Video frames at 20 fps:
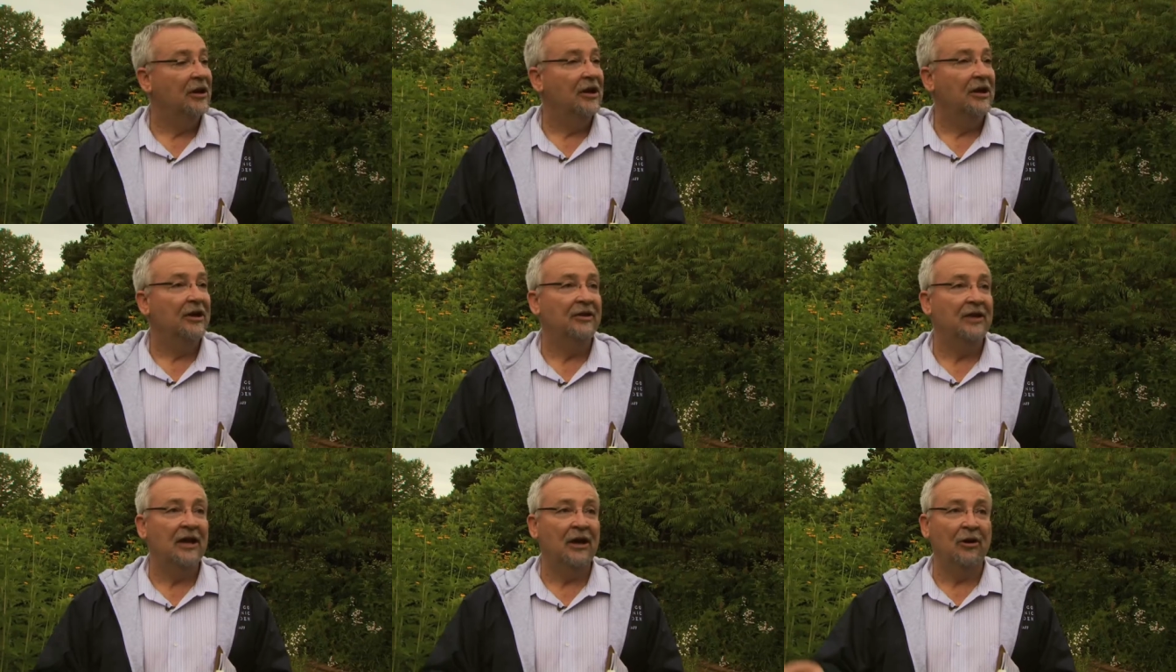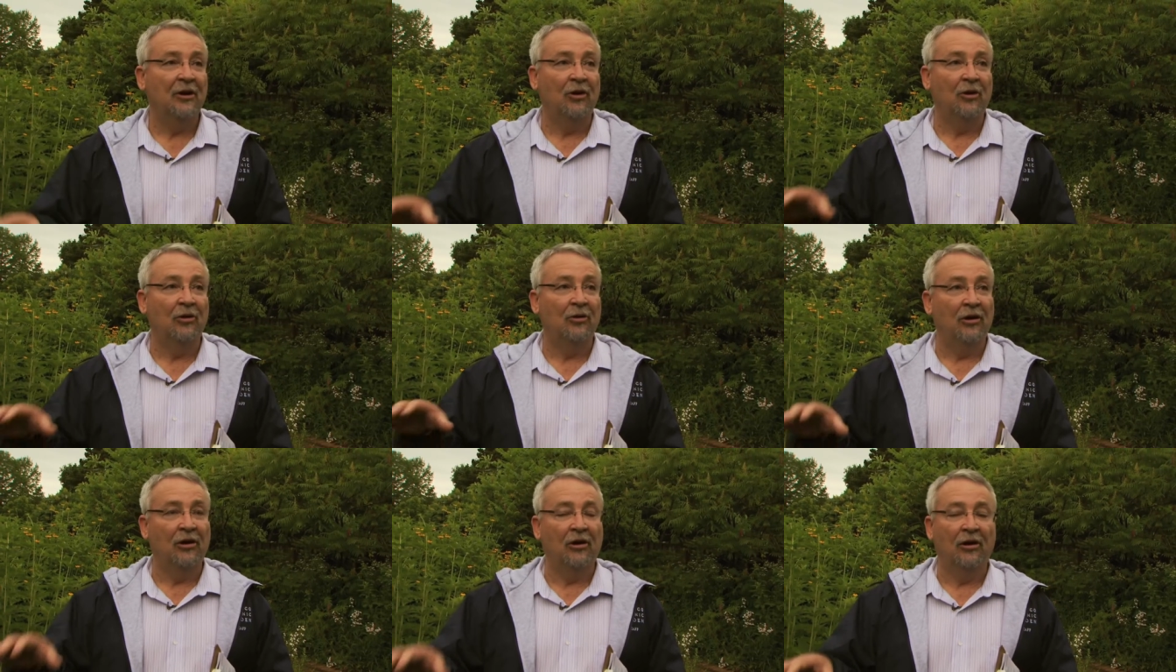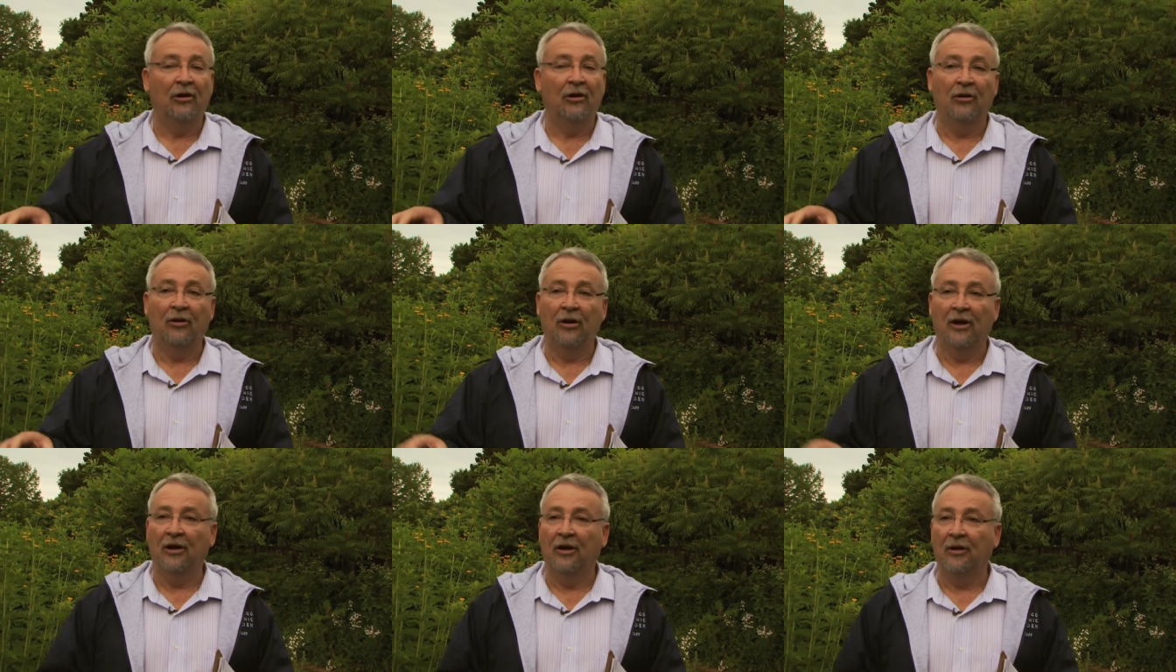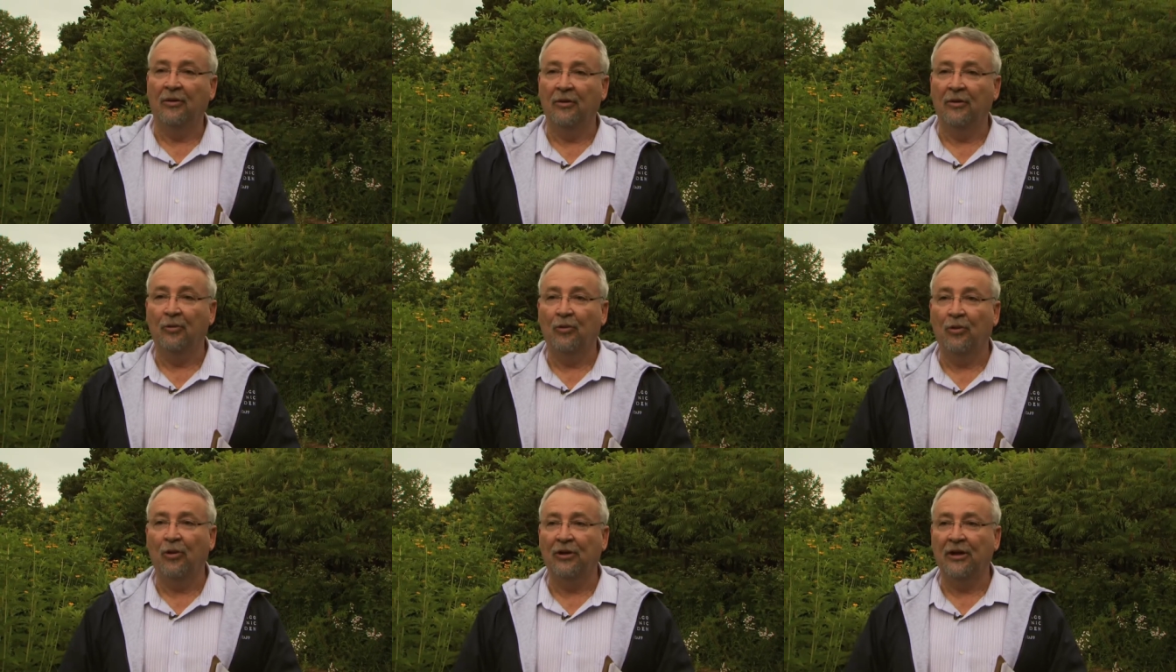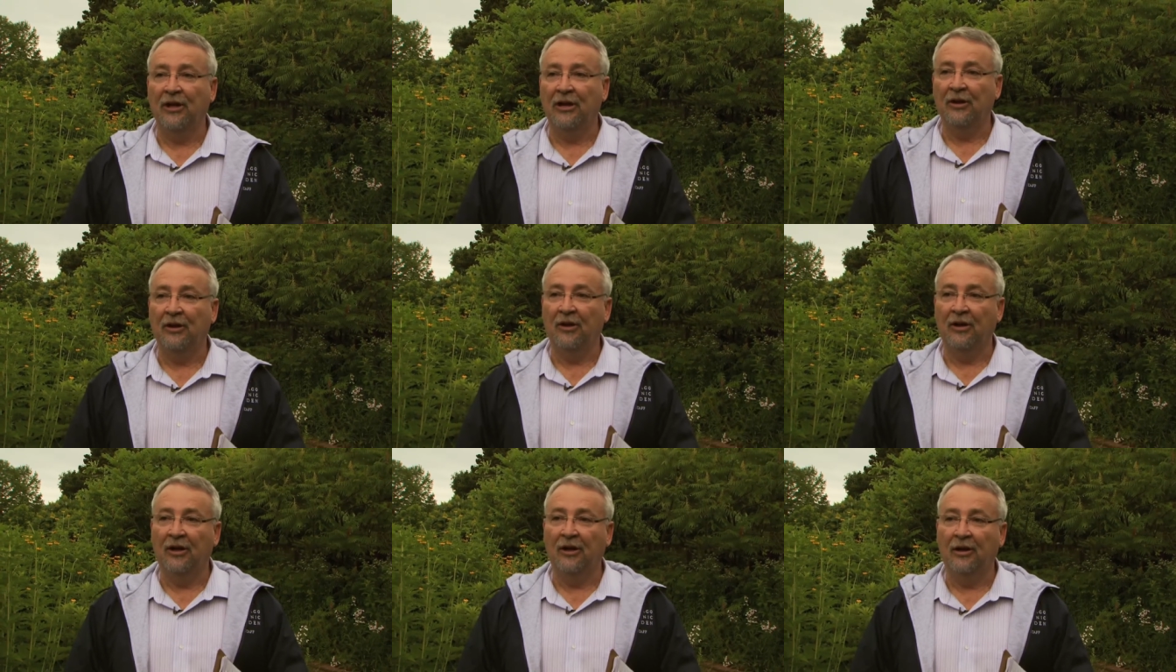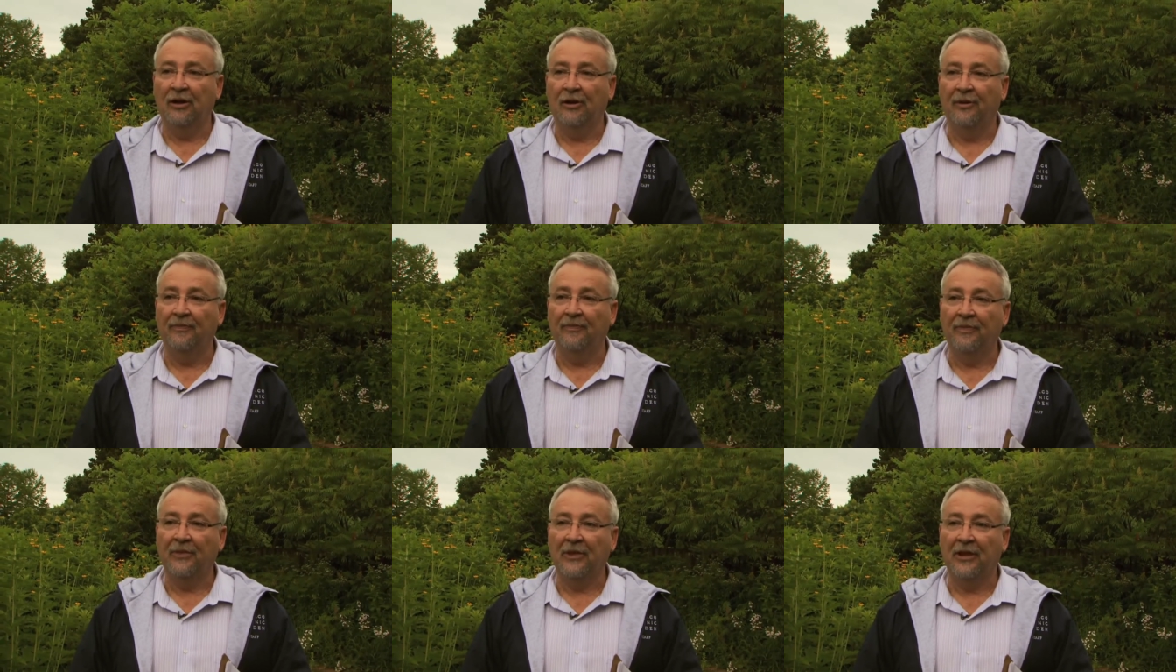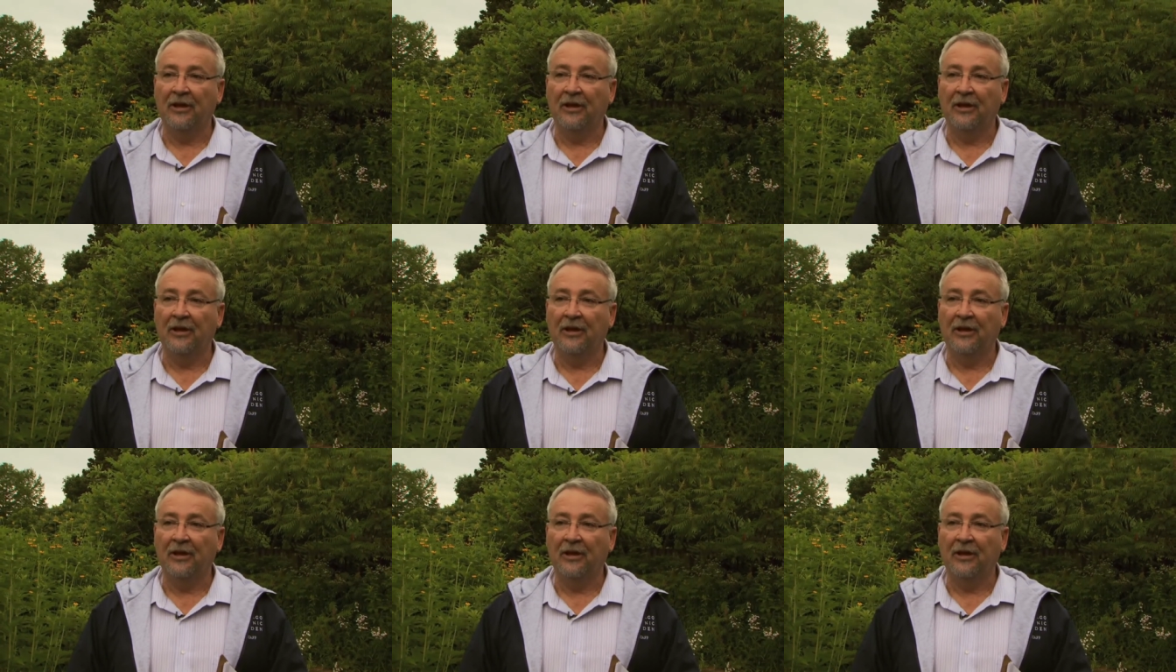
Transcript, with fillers: mm-hmm. that are, are uh, working, um,